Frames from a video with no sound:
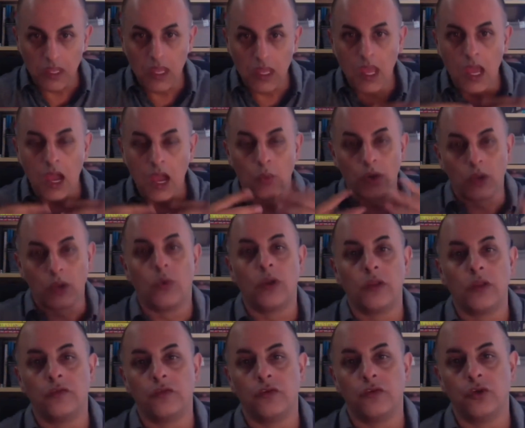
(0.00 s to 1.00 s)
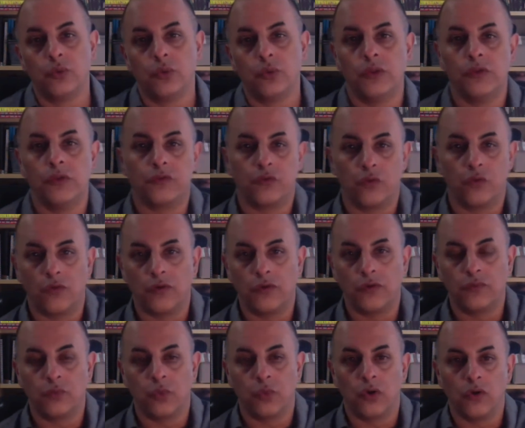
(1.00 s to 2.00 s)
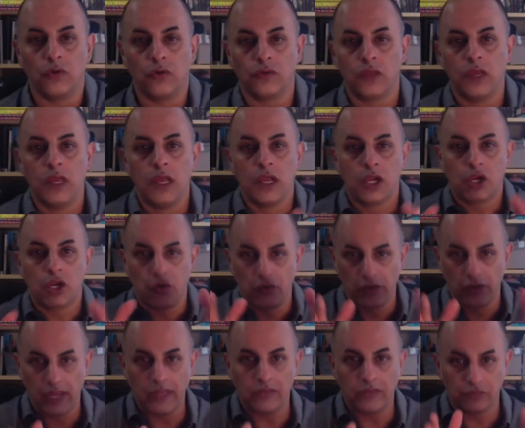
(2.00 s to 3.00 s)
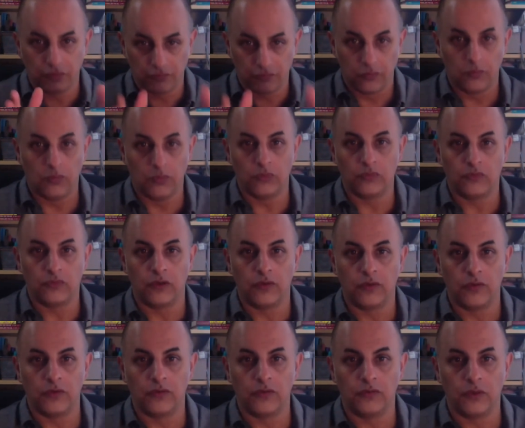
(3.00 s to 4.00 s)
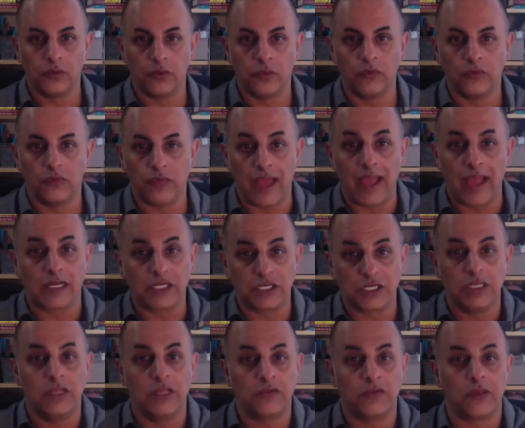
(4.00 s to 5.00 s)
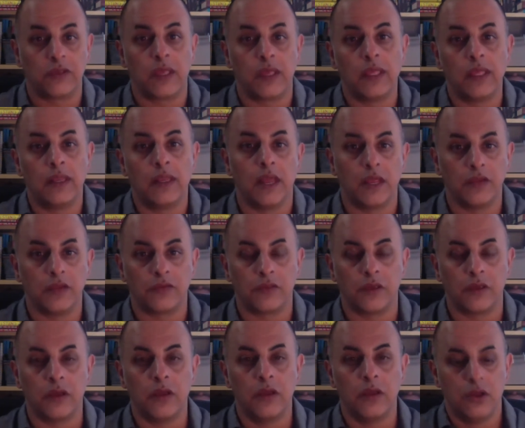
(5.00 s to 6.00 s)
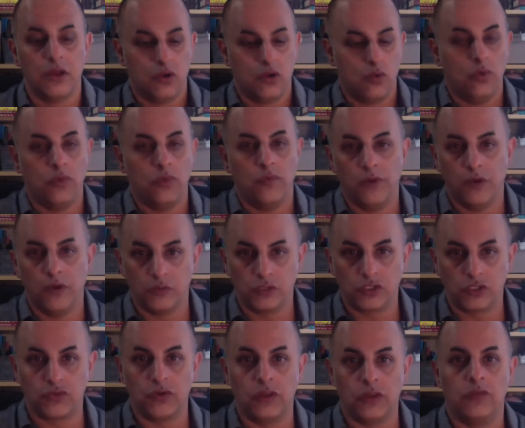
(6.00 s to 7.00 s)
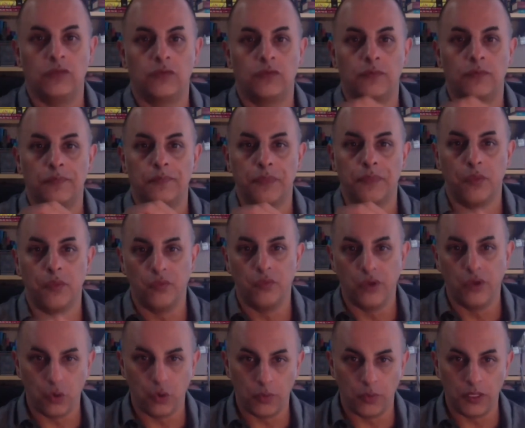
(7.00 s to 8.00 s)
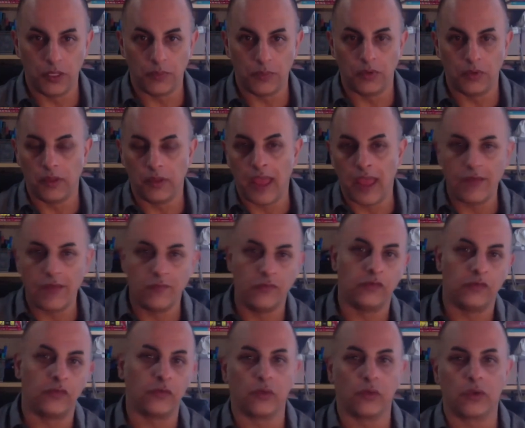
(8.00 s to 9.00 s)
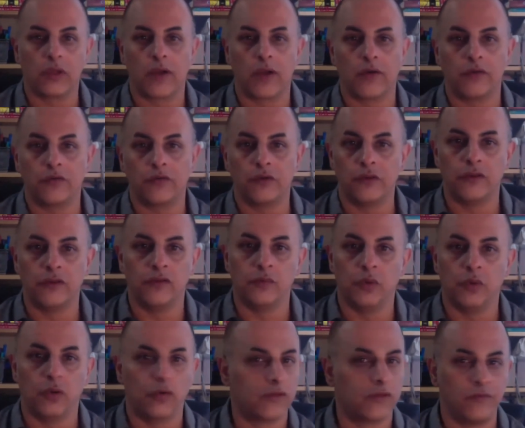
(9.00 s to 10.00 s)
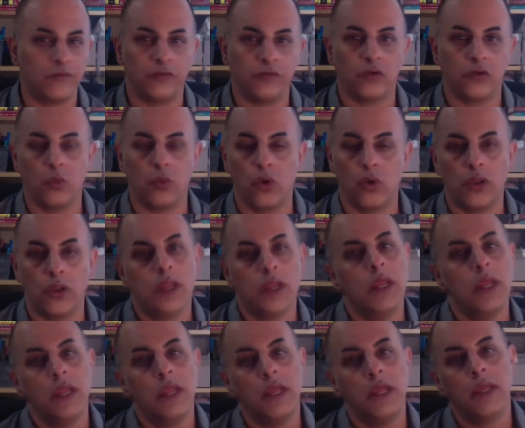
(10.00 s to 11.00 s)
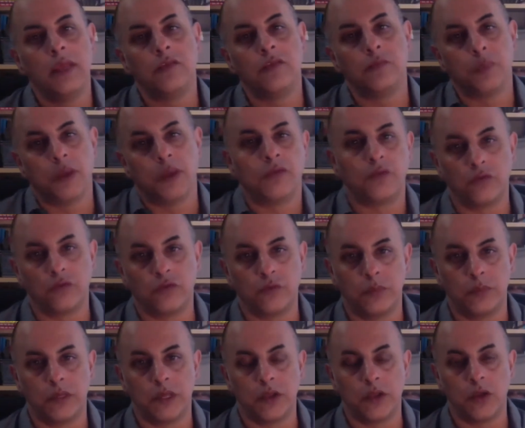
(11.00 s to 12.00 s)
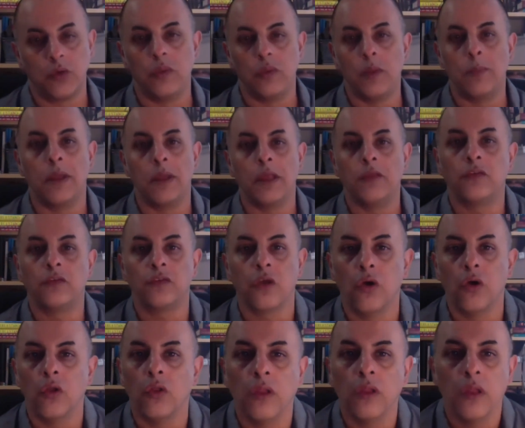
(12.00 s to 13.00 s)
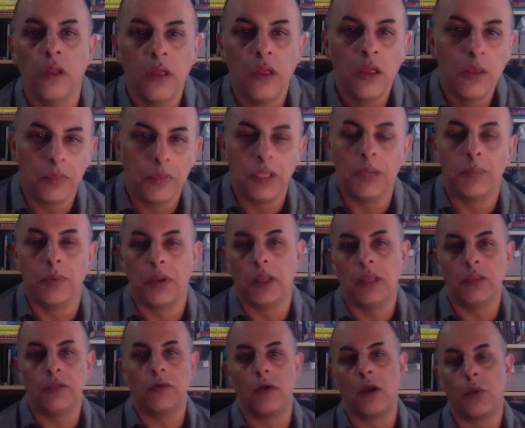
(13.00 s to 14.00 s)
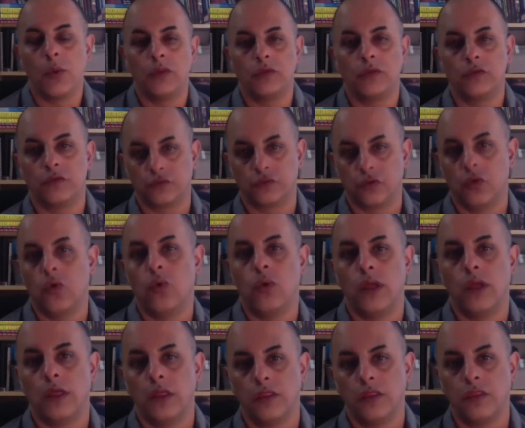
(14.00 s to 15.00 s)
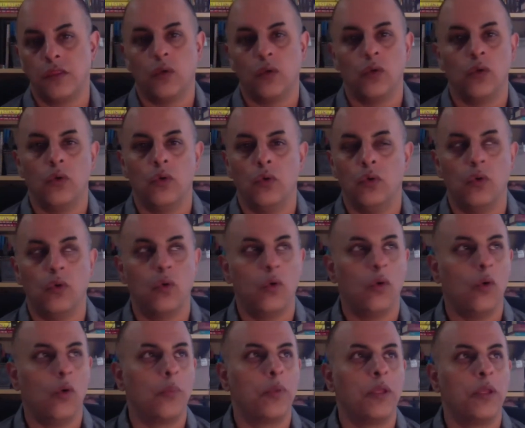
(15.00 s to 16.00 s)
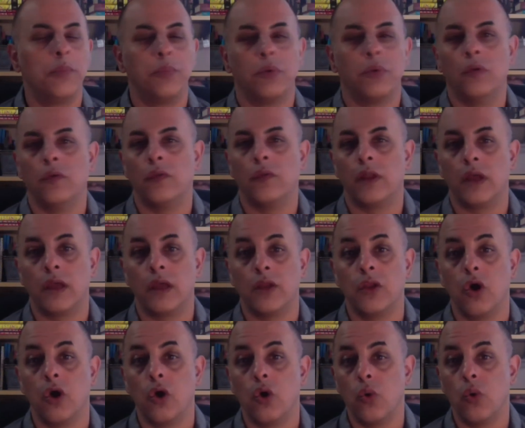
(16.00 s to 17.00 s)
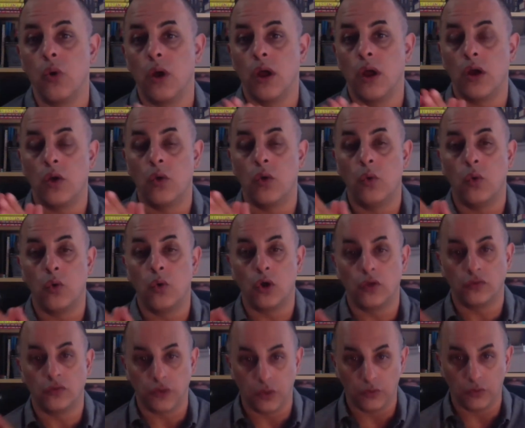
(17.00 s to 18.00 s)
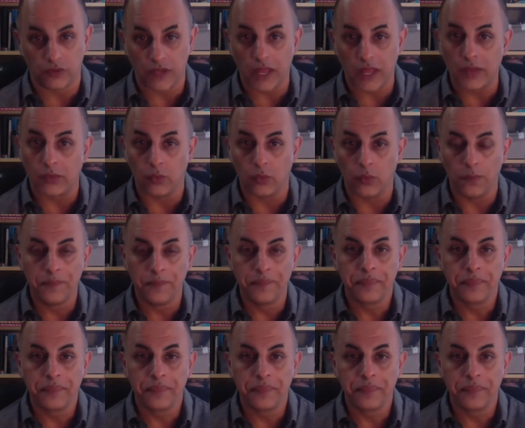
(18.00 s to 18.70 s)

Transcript: And what I wanted to do with the stories was create a football series that was actually set in Leicester with real streets, real people. Every single character in these books, every single one, is based on somebody I know. They're based on people either I went to school with or people that I know or got to know as an adult.